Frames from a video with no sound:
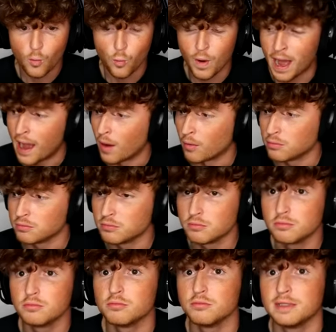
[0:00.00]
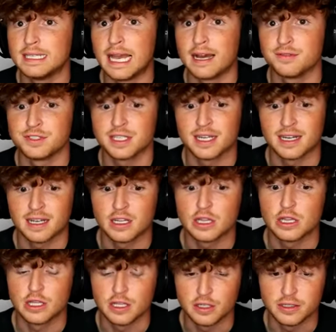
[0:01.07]
wow. Yeah, it's getting a
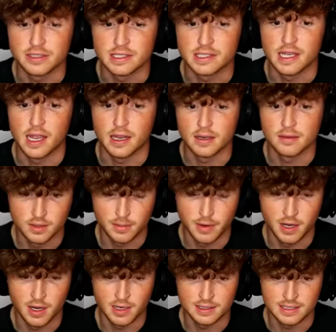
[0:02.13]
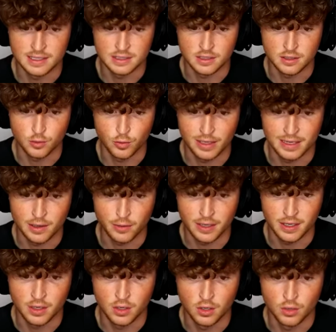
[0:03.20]
little insane. Come on, get to the green
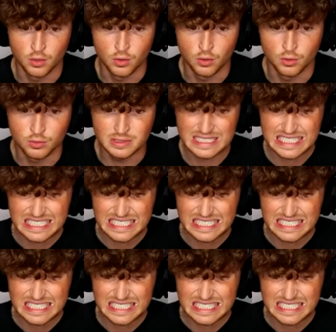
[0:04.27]
area. Oh,